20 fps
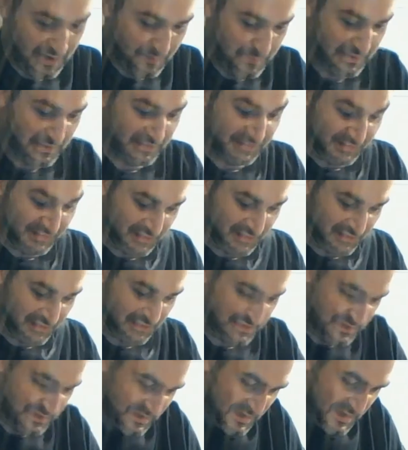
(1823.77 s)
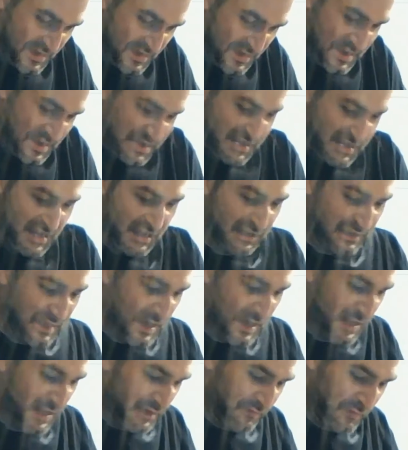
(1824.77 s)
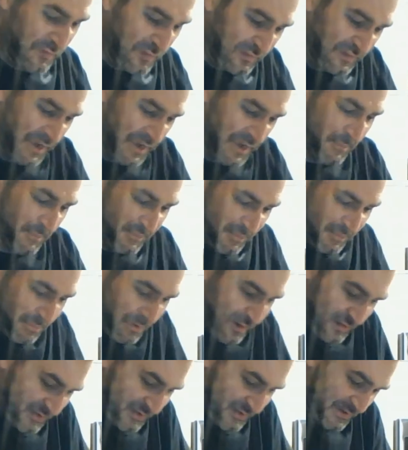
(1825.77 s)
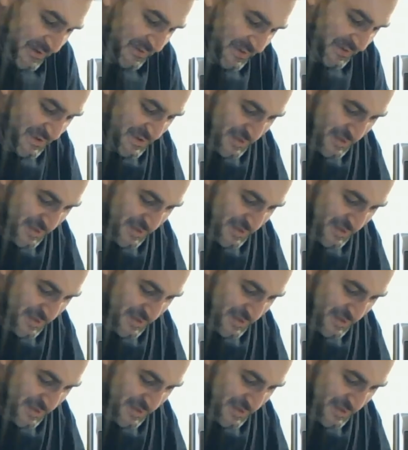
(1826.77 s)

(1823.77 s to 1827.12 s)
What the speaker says: I've been to a lot of those types of parties